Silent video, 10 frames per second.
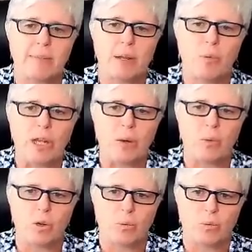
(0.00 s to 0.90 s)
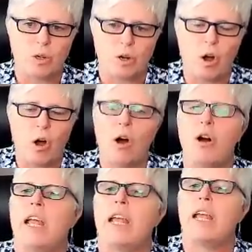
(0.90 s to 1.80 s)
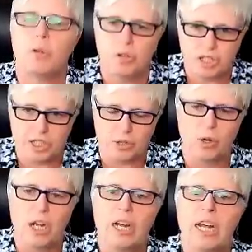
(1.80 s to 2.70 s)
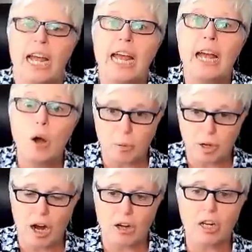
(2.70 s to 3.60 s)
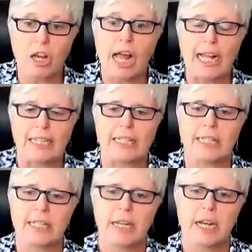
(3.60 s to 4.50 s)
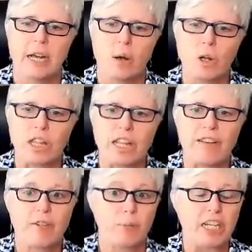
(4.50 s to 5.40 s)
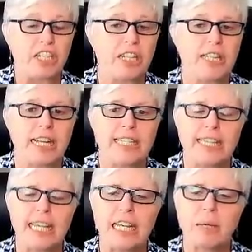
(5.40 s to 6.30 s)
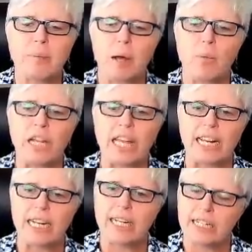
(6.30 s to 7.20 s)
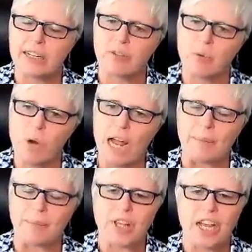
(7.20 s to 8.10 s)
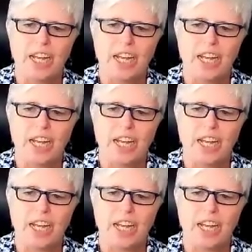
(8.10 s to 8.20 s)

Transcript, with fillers: I mean, we, we're, we're all able to help our clients with the information that they seek, but we get it in a different way.